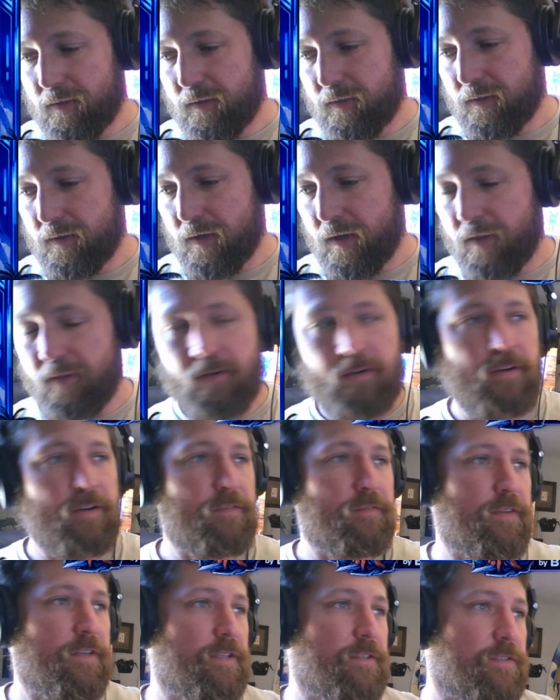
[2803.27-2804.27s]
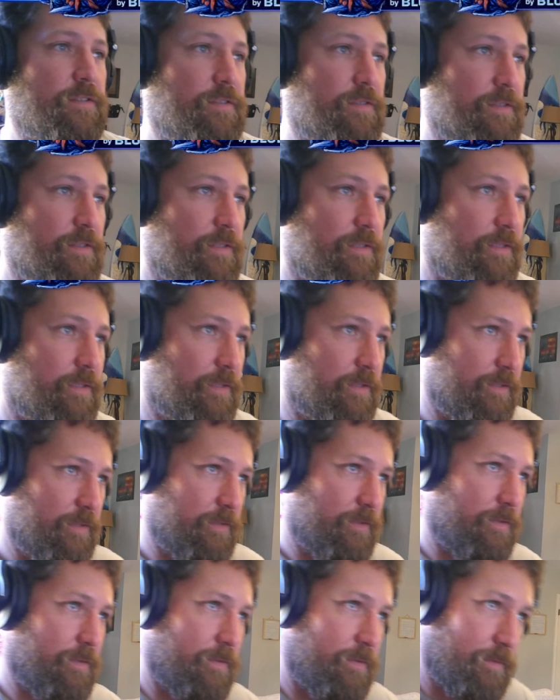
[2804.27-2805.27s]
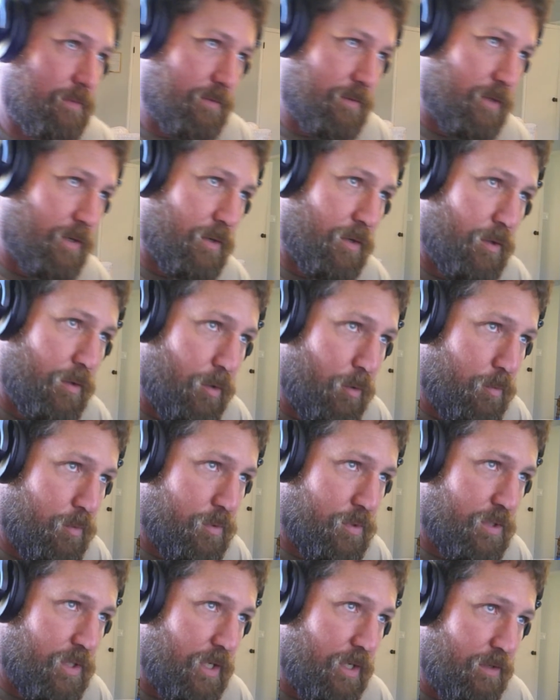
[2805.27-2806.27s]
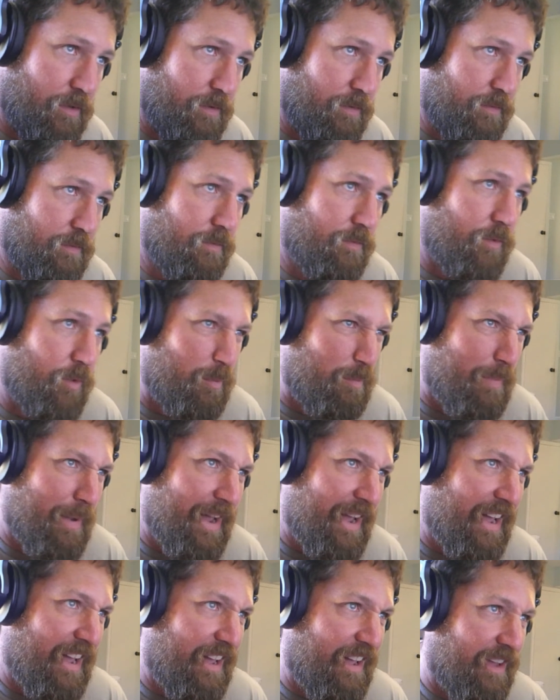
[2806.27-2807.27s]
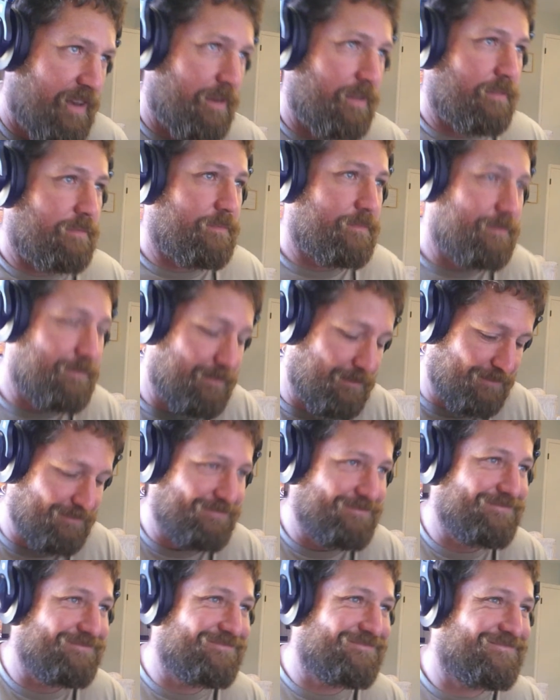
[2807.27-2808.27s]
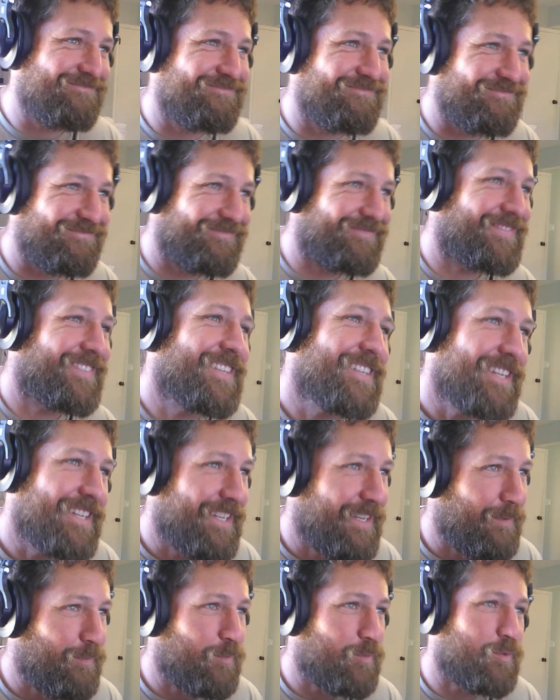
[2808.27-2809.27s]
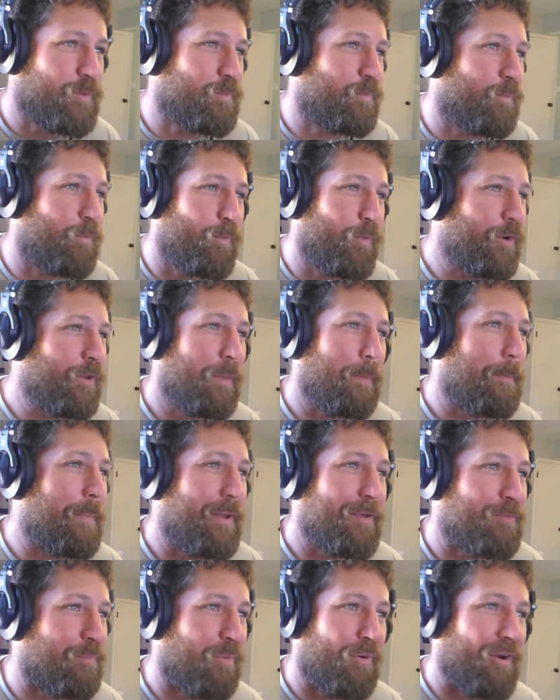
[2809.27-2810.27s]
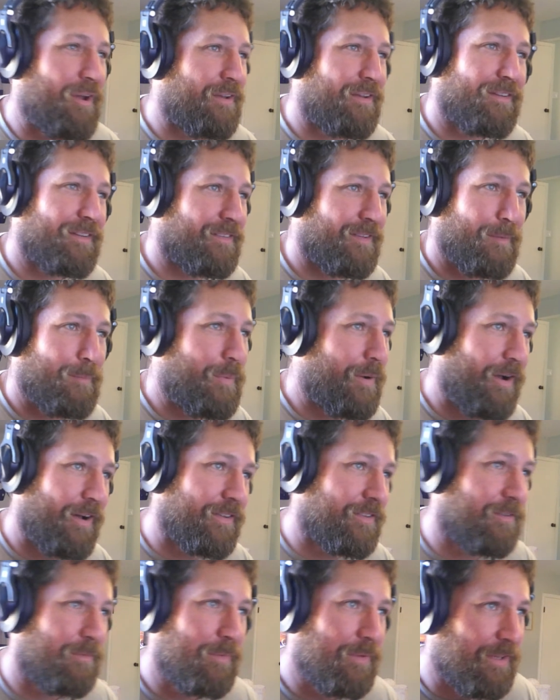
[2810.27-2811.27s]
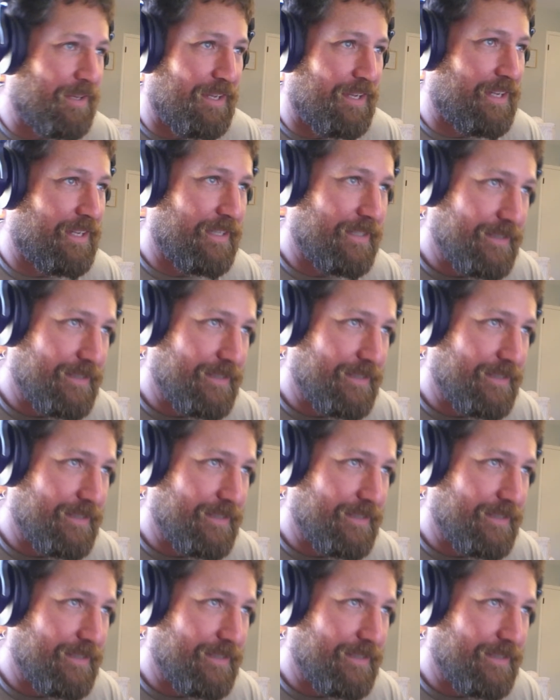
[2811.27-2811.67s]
other events on a global scale look bad. Bring the best product I possibly can.